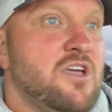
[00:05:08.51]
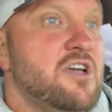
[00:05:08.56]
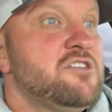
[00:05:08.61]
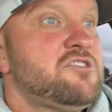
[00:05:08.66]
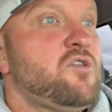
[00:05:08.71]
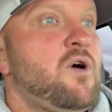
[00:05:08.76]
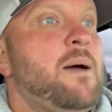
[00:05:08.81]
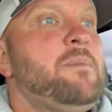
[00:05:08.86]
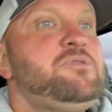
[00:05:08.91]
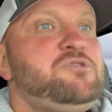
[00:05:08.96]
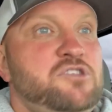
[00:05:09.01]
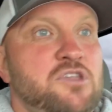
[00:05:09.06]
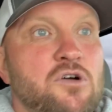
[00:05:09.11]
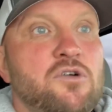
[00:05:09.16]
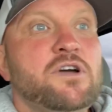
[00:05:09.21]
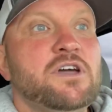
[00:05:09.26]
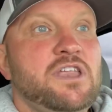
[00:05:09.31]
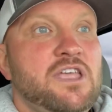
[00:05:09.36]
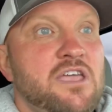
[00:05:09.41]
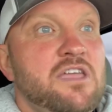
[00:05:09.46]
So I'm still
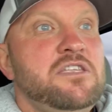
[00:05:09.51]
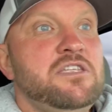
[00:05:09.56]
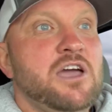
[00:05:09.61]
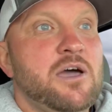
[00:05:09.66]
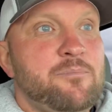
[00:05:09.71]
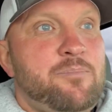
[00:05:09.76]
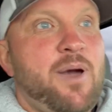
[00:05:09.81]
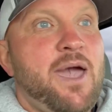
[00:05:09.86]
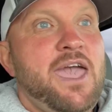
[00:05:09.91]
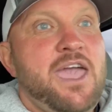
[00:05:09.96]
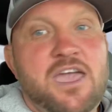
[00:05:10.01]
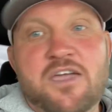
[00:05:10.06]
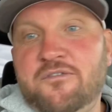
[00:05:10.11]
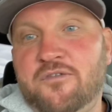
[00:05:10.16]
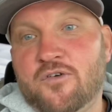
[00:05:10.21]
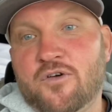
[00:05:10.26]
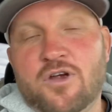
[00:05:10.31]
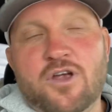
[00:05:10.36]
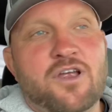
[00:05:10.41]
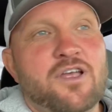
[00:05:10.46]
going to end up paying
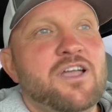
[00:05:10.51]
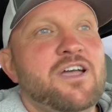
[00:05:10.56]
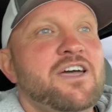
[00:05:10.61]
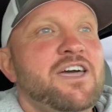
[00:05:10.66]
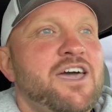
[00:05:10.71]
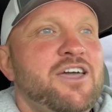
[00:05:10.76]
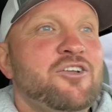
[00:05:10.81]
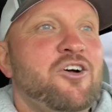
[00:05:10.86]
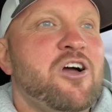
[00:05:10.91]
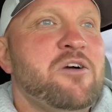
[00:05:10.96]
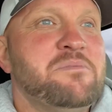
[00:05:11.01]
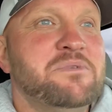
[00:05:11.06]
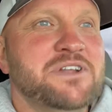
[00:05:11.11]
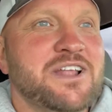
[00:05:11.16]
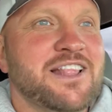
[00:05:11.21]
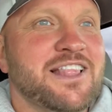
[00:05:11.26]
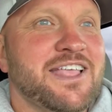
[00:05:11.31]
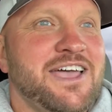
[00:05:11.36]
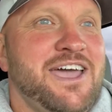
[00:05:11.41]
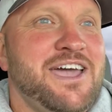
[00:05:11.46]
for an arm and a
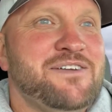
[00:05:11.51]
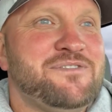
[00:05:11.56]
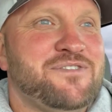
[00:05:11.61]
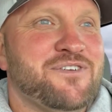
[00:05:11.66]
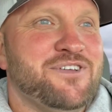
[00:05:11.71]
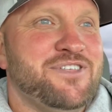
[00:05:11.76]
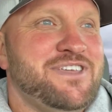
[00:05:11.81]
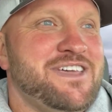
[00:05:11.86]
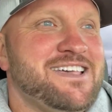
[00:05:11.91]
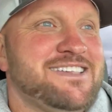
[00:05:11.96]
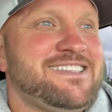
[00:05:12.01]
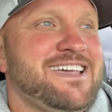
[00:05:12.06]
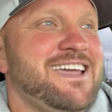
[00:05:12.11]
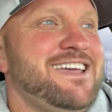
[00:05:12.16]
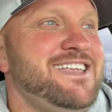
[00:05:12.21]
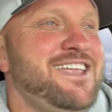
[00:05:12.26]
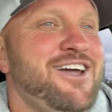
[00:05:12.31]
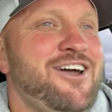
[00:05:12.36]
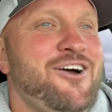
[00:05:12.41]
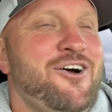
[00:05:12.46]
leg for this, I
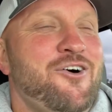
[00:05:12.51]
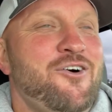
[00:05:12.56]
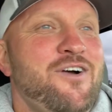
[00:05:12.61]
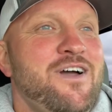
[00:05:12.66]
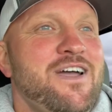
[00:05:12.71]
know.